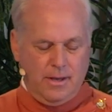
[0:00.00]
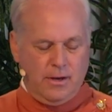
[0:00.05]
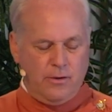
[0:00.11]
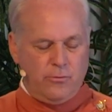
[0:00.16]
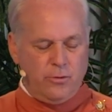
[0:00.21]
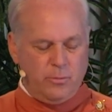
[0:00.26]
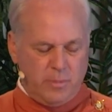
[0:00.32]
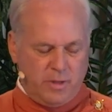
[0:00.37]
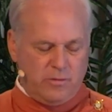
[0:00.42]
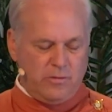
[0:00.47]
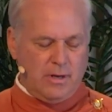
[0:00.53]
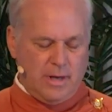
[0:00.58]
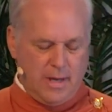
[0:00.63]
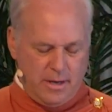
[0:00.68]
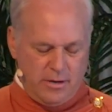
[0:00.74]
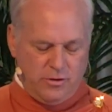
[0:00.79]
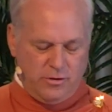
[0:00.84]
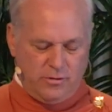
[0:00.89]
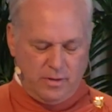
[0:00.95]
And her roommate
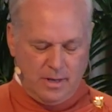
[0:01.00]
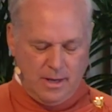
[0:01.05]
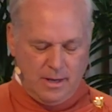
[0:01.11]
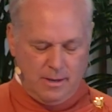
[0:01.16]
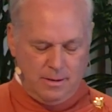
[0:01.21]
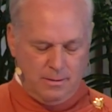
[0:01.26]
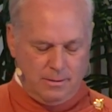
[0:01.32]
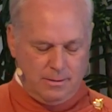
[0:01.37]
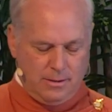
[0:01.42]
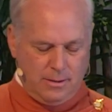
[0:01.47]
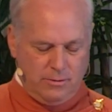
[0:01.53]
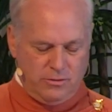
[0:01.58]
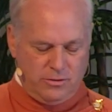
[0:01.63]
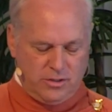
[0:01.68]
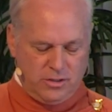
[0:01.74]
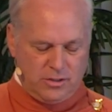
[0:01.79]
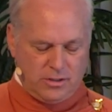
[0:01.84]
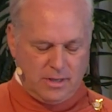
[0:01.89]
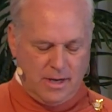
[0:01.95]
said, I understand. It
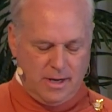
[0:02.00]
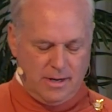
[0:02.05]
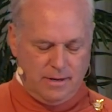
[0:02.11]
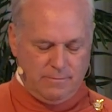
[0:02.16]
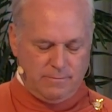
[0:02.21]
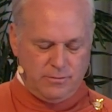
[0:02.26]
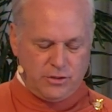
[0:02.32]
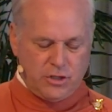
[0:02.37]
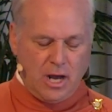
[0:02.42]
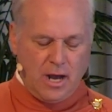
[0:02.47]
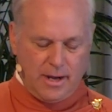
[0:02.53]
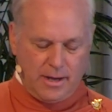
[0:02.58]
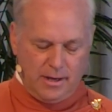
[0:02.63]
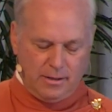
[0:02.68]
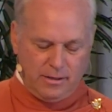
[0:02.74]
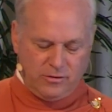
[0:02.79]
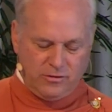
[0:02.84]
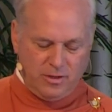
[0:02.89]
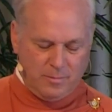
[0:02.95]
was just kind of
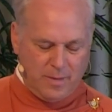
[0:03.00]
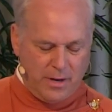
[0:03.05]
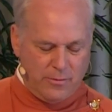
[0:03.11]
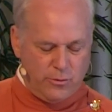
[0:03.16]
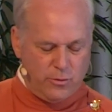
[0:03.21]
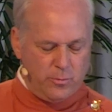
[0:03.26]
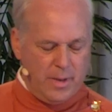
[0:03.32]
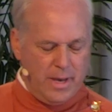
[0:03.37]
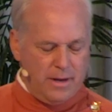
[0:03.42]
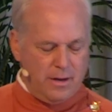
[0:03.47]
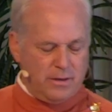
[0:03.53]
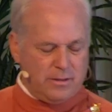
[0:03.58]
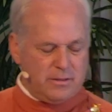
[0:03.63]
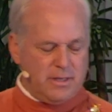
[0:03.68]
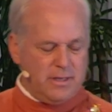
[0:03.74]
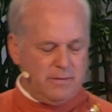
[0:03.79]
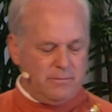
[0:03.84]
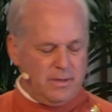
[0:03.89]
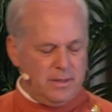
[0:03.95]
shocking to see my roommate
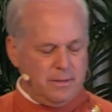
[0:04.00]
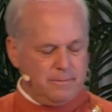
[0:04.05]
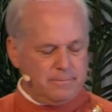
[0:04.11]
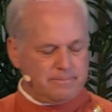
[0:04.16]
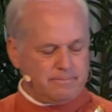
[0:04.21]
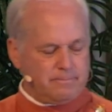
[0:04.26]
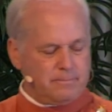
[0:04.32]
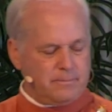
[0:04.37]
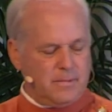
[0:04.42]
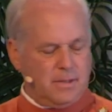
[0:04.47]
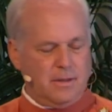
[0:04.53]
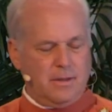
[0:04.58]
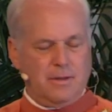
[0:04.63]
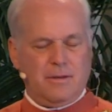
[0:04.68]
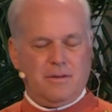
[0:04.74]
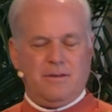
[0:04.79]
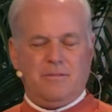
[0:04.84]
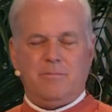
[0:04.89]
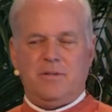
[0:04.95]
on TV.
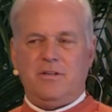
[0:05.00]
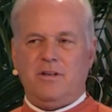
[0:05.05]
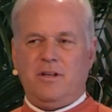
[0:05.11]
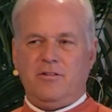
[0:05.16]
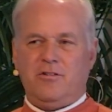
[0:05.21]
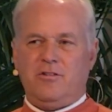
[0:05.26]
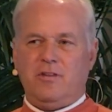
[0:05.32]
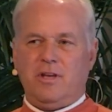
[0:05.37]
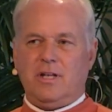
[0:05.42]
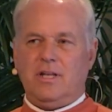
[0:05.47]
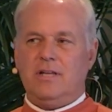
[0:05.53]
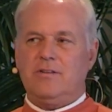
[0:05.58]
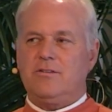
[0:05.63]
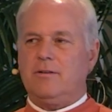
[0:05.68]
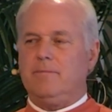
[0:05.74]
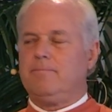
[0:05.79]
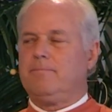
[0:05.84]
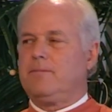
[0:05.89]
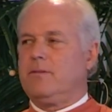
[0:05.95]
But then she said,
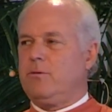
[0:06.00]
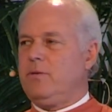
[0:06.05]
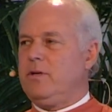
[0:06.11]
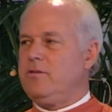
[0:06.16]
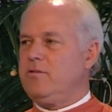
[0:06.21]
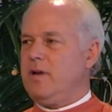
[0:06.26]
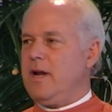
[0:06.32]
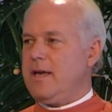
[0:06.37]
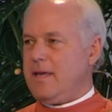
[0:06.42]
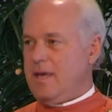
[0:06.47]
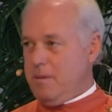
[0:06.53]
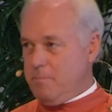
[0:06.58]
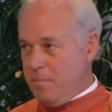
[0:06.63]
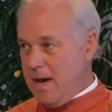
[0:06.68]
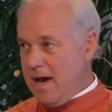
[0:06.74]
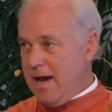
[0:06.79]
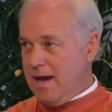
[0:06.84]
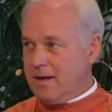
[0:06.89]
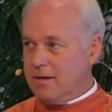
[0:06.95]
listen, the reason I
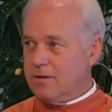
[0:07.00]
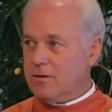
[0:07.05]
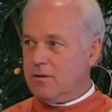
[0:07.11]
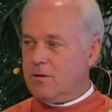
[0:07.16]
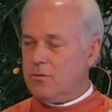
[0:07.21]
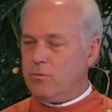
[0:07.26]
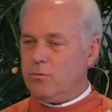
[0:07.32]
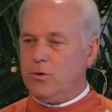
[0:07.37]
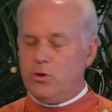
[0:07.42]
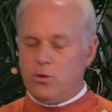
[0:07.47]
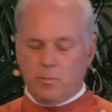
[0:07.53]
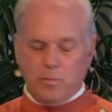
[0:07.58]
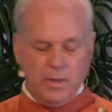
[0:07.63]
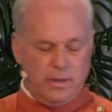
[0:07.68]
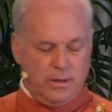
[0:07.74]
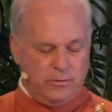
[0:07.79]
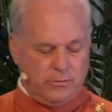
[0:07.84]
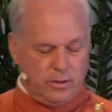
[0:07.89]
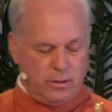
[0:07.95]
came back to the
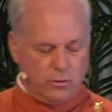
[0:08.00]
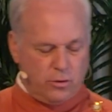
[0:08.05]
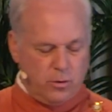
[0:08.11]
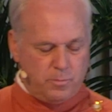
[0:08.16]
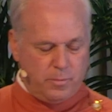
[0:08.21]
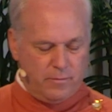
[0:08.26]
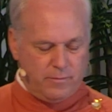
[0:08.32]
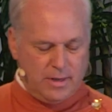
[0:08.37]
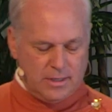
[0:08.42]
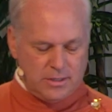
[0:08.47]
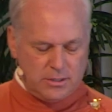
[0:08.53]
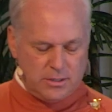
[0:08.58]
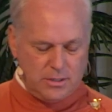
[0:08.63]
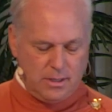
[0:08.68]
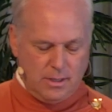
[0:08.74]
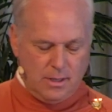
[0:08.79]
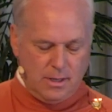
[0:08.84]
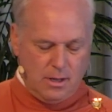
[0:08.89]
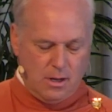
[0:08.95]
room is a group of
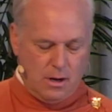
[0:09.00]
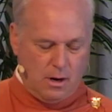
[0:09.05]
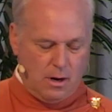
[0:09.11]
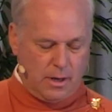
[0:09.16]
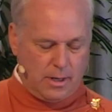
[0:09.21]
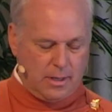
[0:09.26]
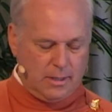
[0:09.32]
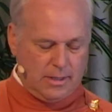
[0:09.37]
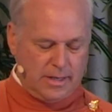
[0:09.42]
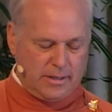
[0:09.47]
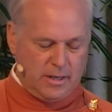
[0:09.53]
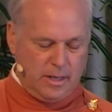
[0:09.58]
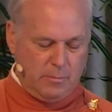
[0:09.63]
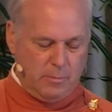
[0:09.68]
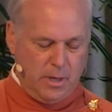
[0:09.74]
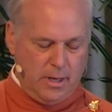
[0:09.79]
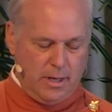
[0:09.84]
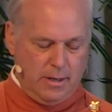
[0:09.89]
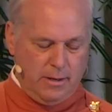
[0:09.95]
us are
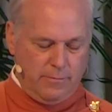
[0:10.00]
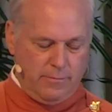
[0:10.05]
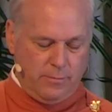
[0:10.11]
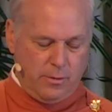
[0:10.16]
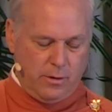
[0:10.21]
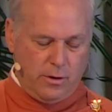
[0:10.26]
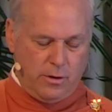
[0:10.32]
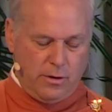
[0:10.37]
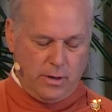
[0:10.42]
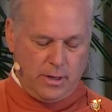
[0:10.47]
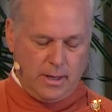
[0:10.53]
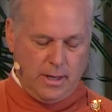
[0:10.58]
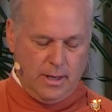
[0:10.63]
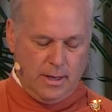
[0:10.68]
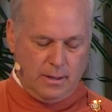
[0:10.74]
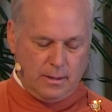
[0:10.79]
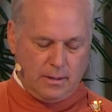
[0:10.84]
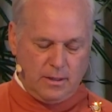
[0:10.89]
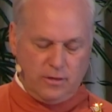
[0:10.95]
collecting money for
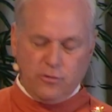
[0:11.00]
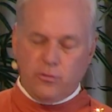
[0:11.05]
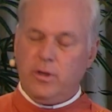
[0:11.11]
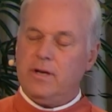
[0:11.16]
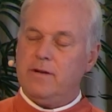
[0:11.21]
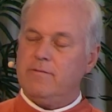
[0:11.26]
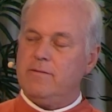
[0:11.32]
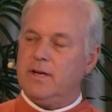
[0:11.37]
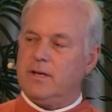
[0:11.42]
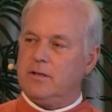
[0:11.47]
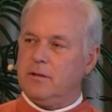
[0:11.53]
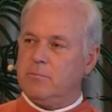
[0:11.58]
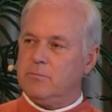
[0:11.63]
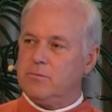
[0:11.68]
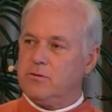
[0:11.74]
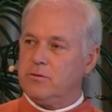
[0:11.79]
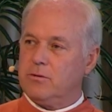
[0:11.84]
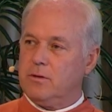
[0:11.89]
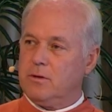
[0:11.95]
Hurricane Katrina
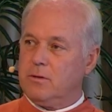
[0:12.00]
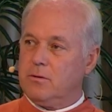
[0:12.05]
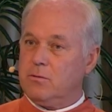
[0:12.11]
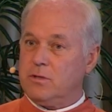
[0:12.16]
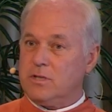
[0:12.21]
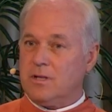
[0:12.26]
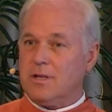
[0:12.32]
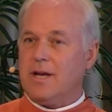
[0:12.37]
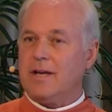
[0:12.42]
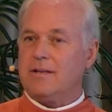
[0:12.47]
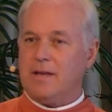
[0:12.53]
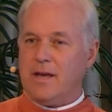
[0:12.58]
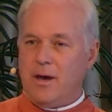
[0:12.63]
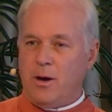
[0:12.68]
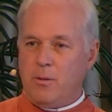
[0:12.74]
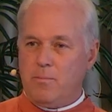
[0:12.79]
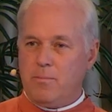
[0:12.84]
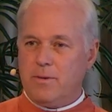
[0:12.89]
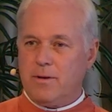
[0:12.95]
victims. We would you like
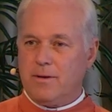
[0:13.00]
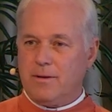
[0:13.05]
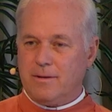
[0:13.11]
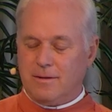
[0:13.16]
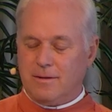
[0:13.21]
to help?